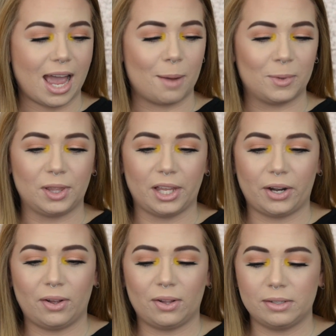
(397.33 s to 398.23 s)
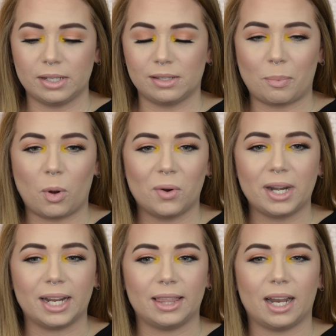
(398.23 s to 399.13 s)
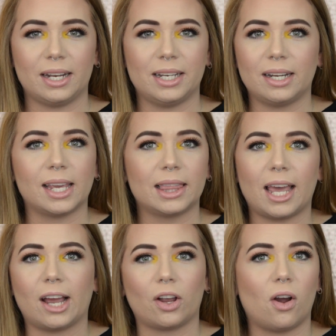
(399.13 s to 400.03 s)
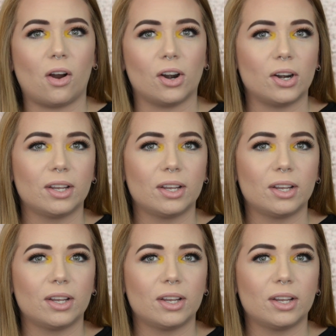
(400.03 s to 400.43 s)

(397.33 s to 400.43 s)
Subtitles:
I'm a little disappointed that I didn't get that card